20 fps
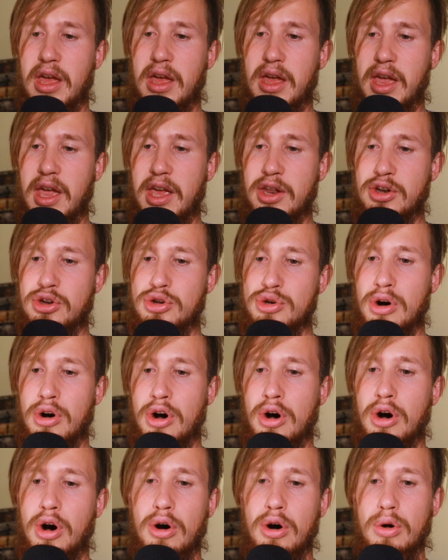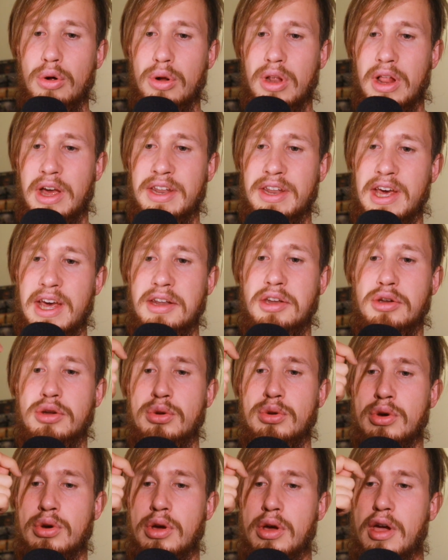into a hole and had to
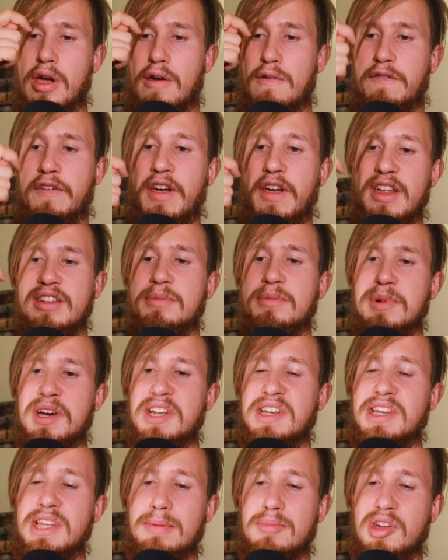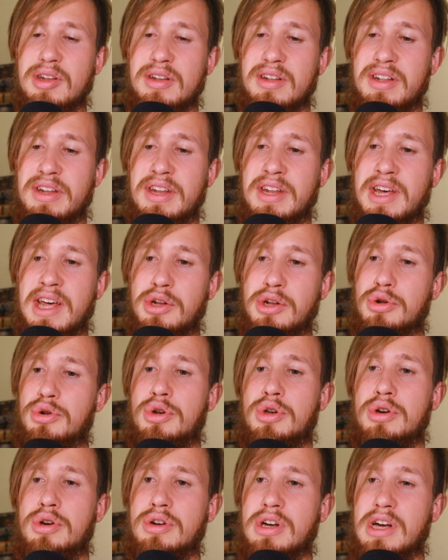face my demons and had to
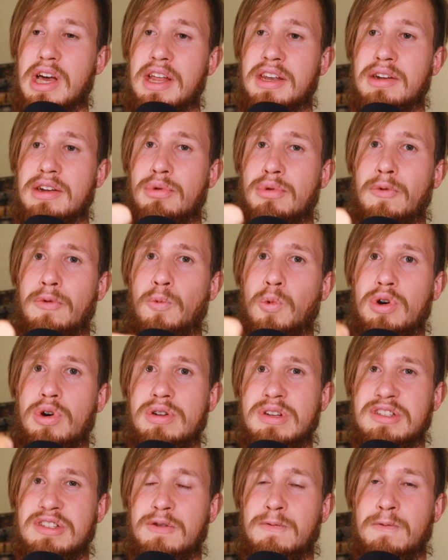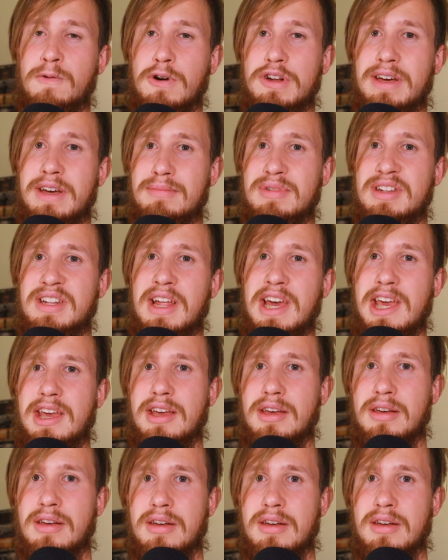look at the reverse of what I'm saying.